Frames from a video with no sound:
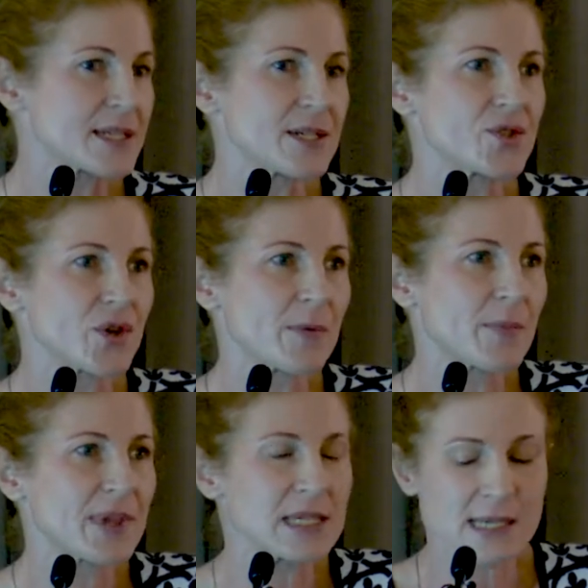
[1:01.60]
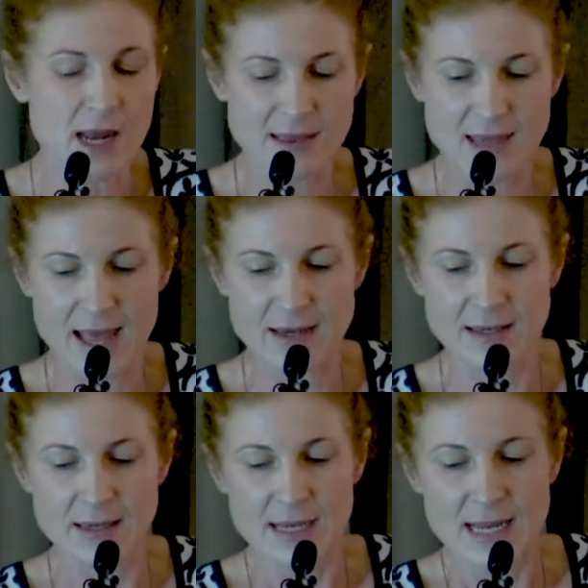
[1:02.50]
syndrome, things like that.
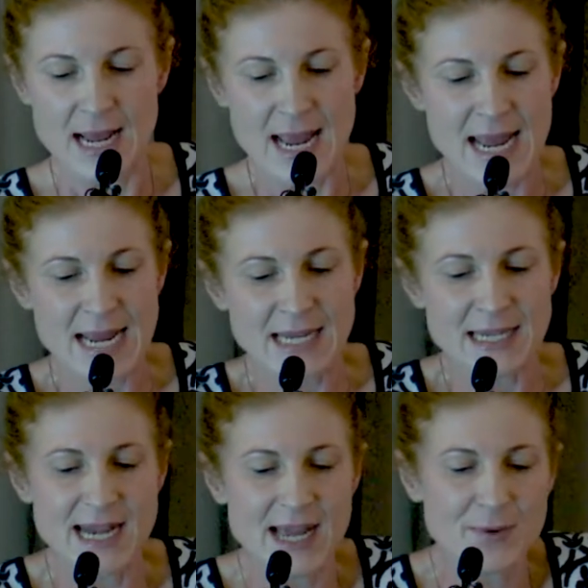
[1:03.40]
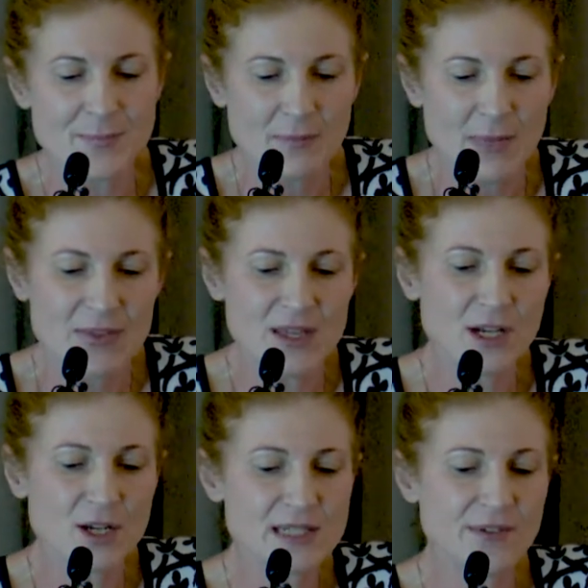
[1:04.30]
Now, there are a
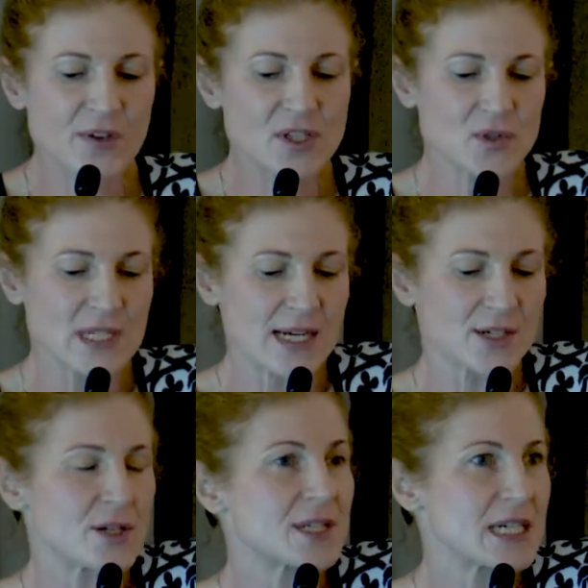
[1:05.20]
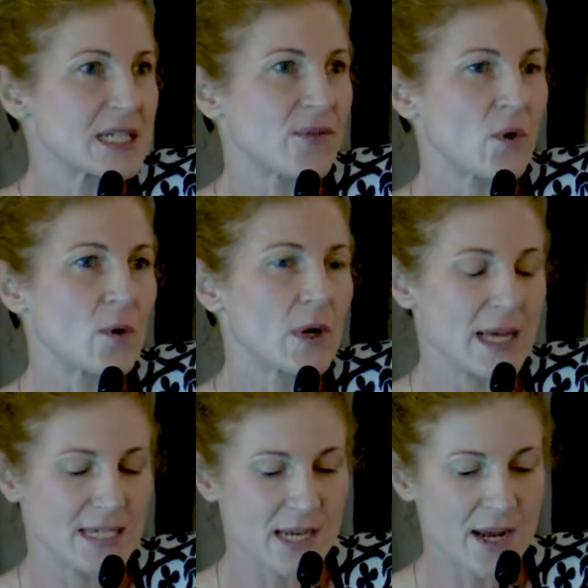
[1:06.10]
lot of differential diagnoses for
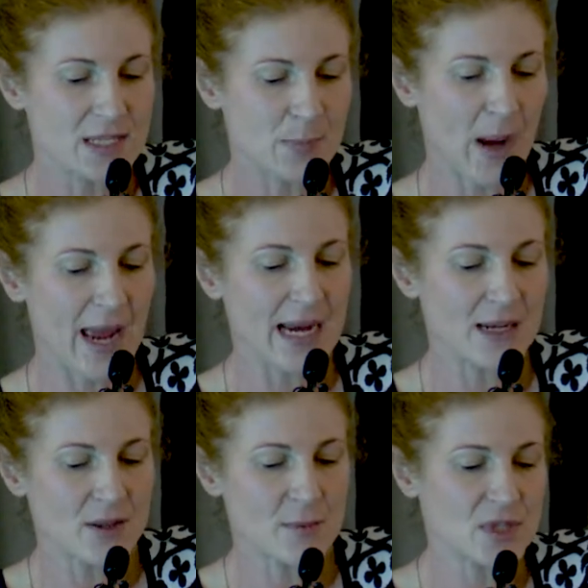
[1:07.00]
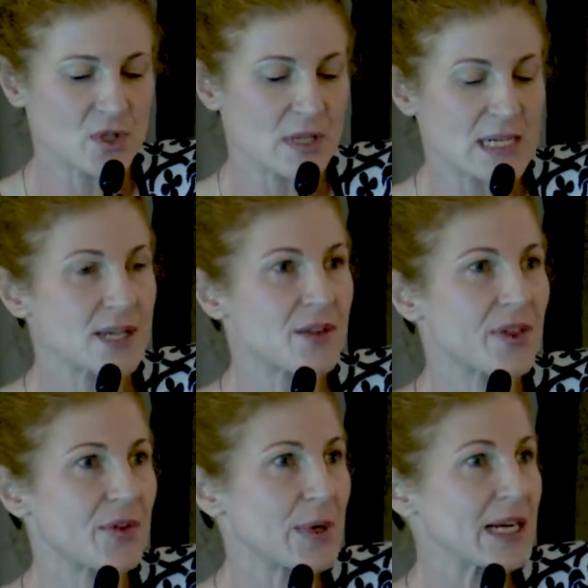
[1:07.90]
sinus pain, and these are the
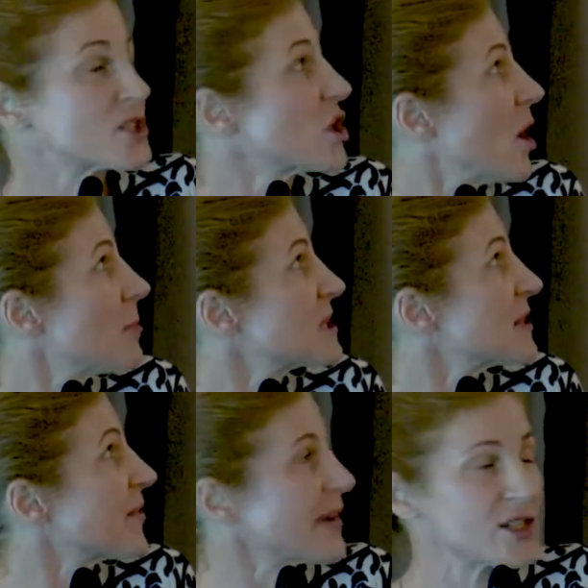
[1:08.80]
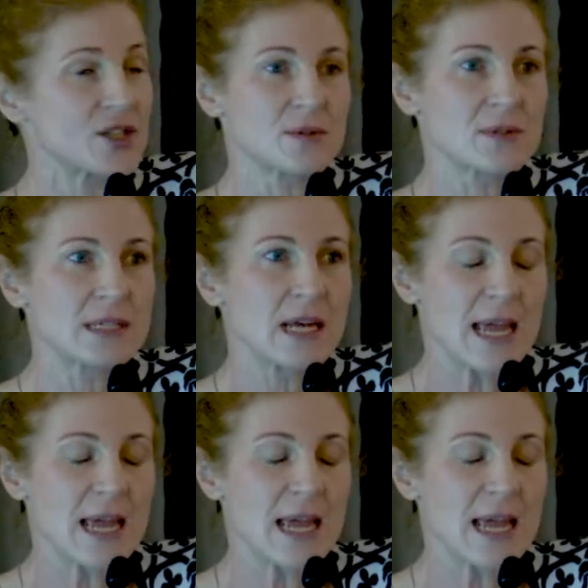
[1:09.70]
three top differentials: